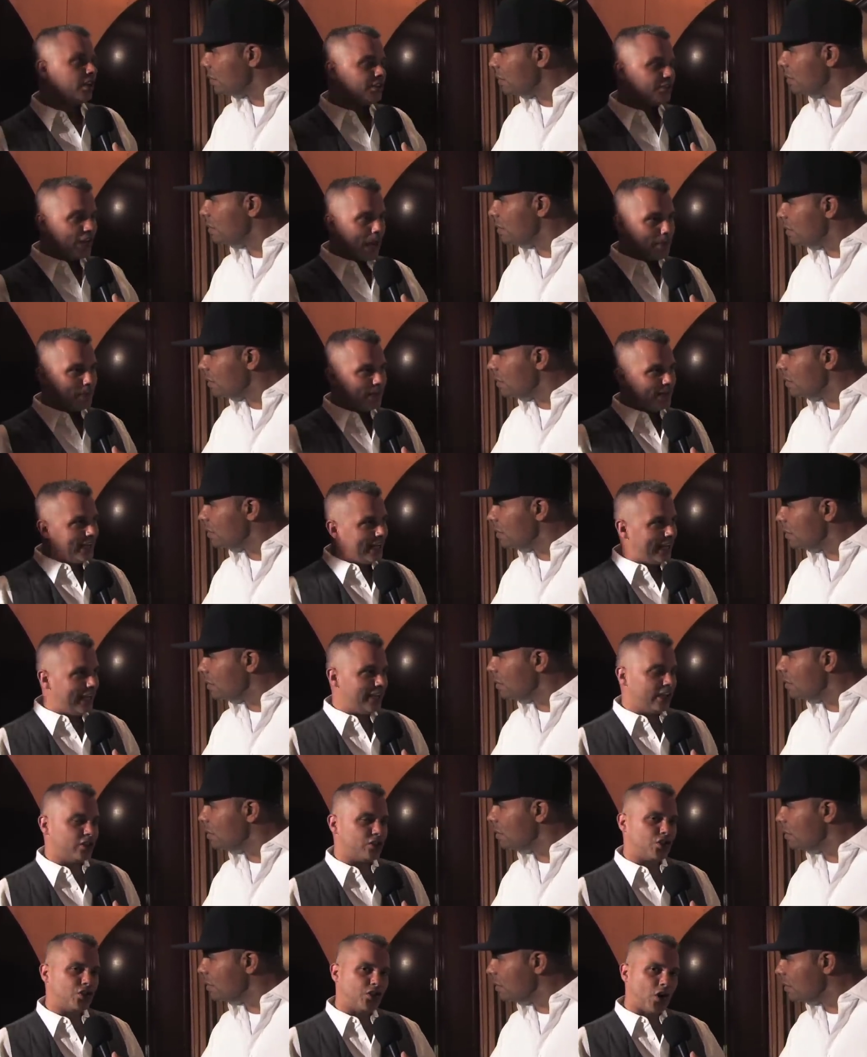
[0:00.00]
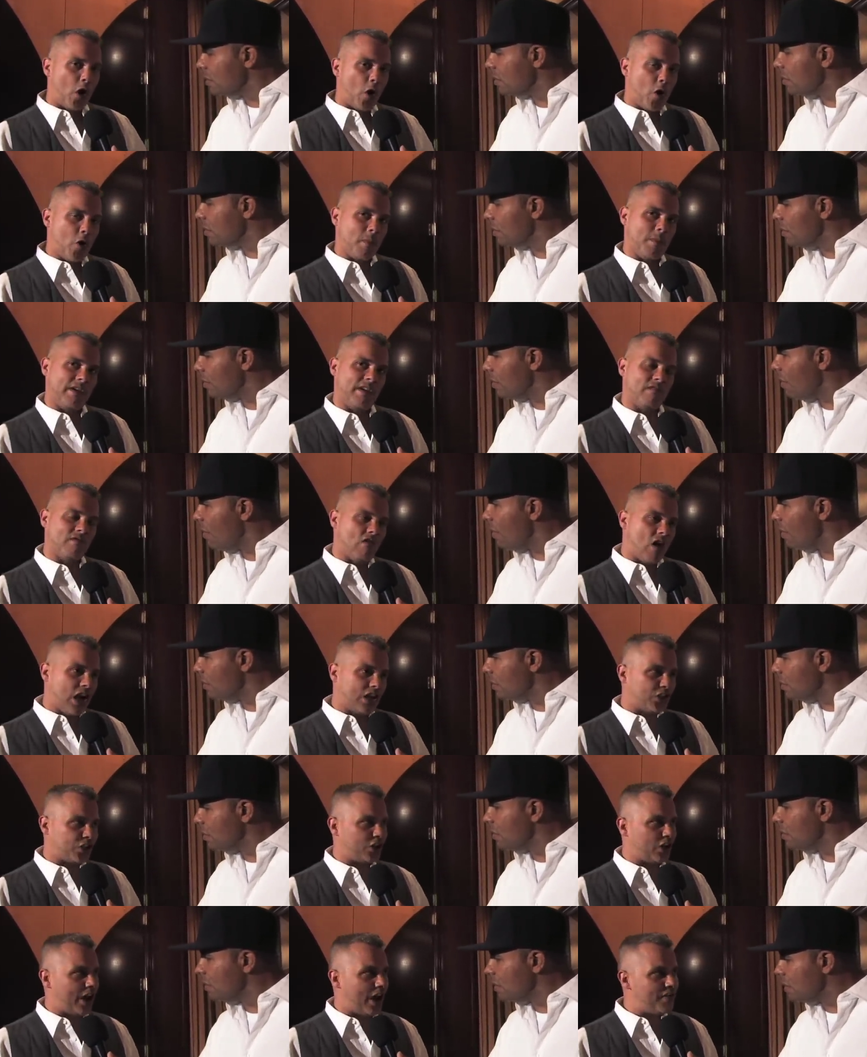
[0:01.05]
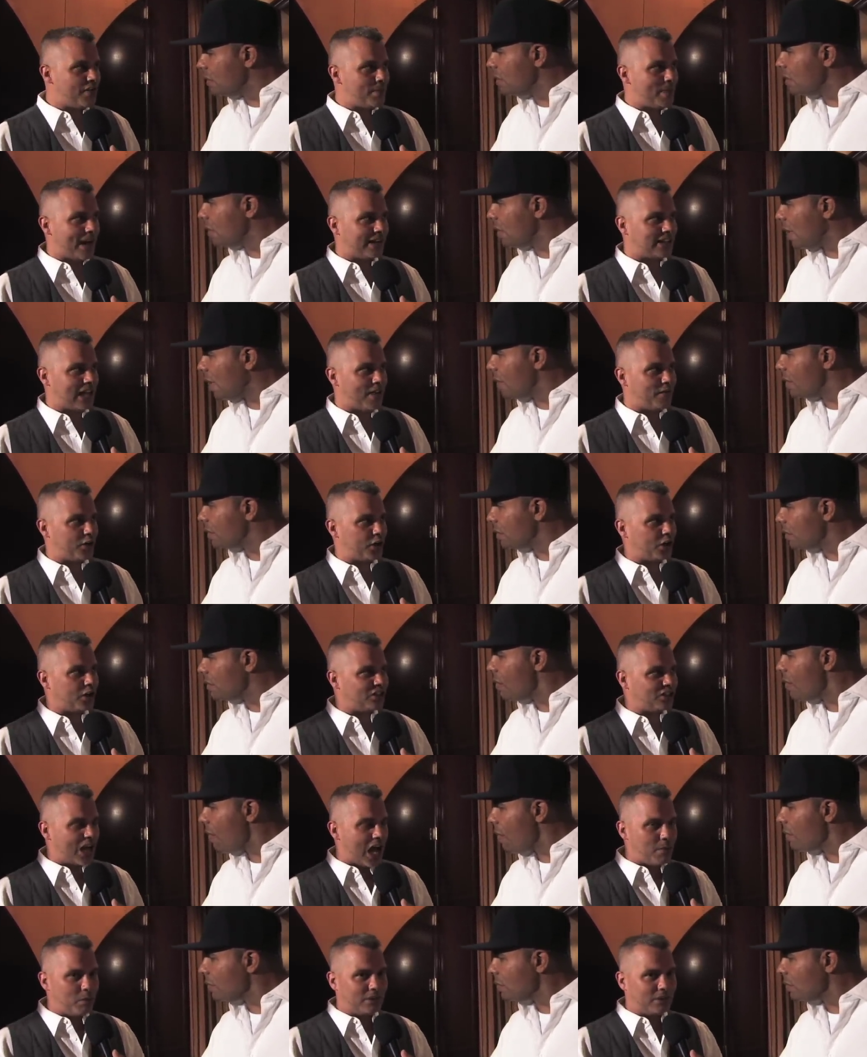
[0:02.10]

Speaker 1: Japanese, German, Russia. Everybody's having a good time